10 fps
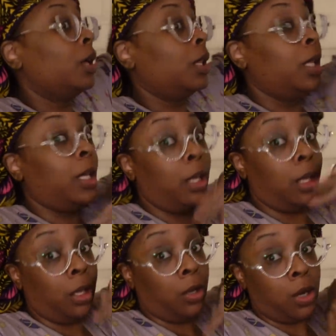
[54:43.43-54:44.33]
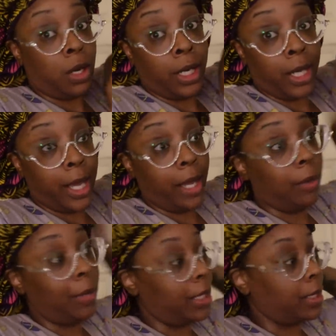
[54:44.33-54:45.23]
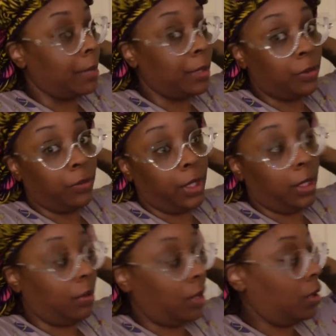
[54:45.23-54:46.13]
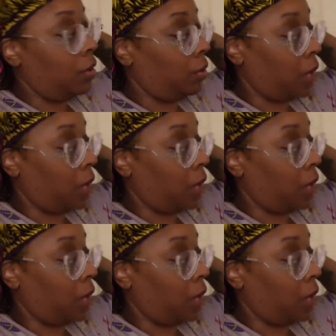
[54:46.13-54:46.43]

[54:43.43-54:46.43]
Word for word: They are now. By the time this video load,